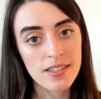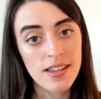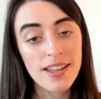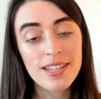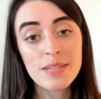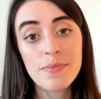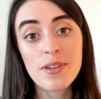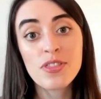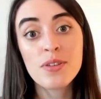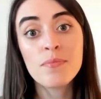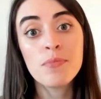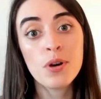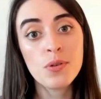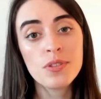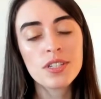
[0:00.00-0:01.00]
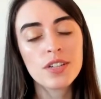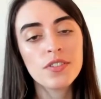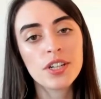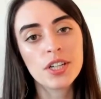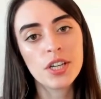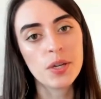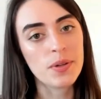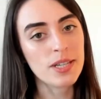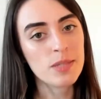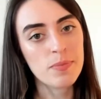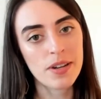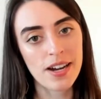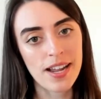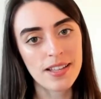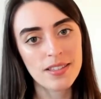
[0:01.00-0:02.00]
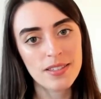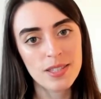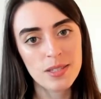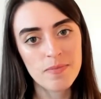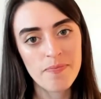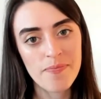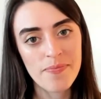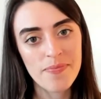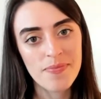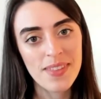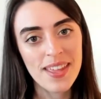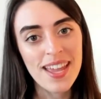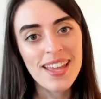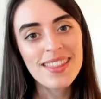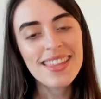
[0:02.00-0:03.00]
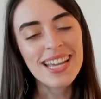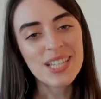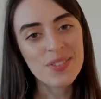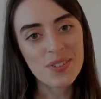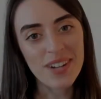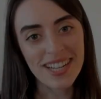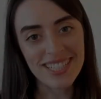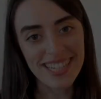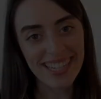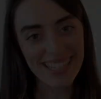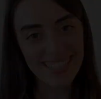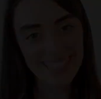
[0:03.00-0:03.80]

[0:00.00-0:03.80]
to make the most of your Q experience. Thanks for watching.